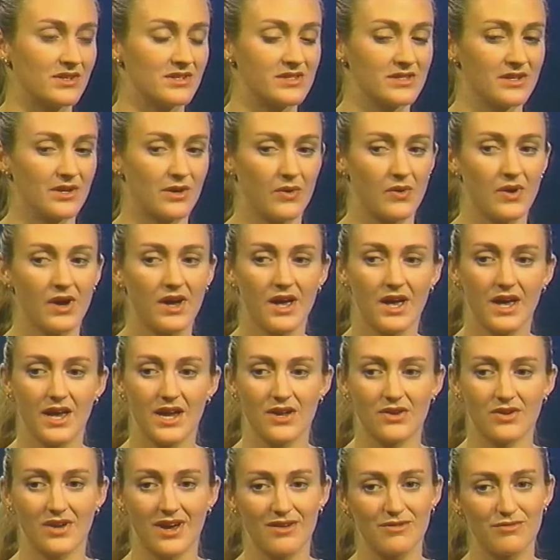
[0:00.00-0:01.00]
So,
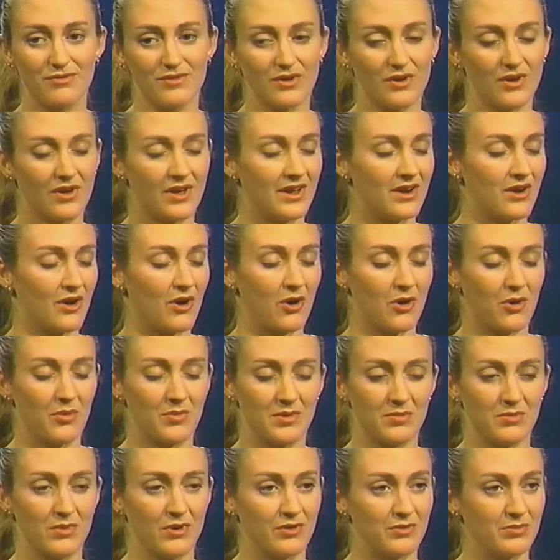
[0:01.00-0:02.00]
you know, I feel at home
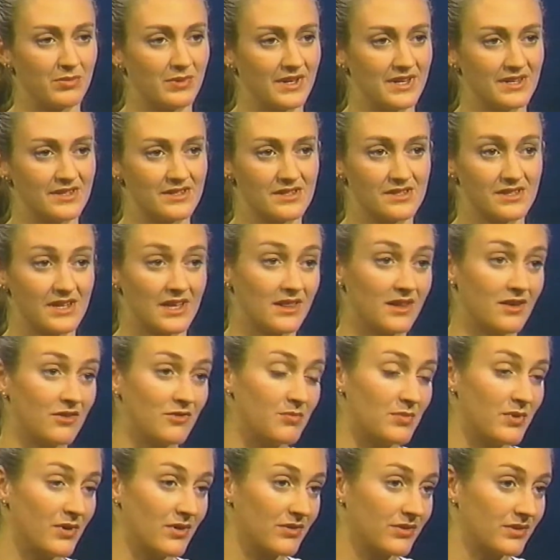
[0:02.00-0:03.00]
in both places. I
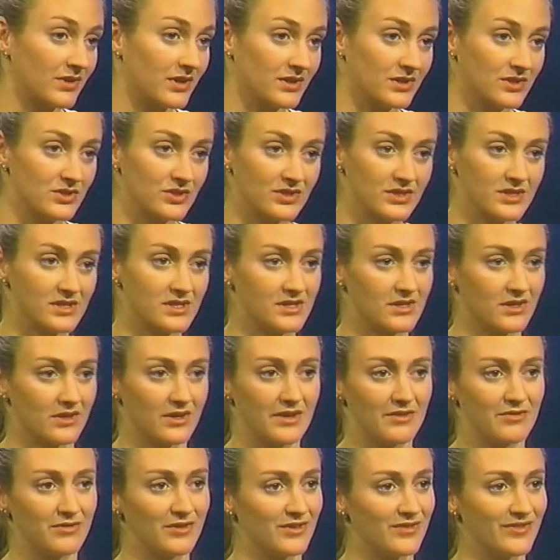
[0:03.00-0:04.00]
love both countries, so
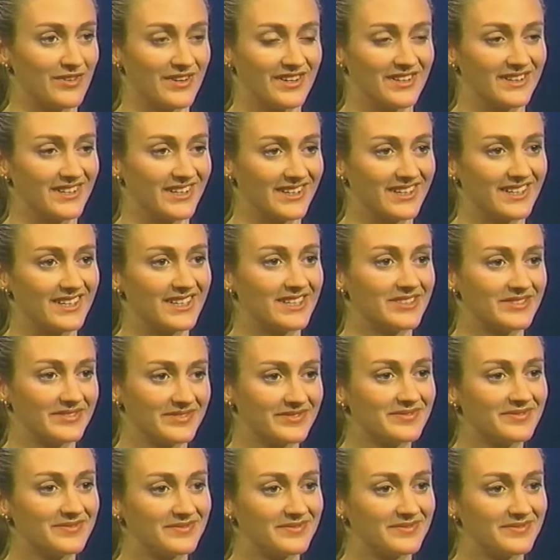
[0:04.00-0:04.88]
I feel very lucky. All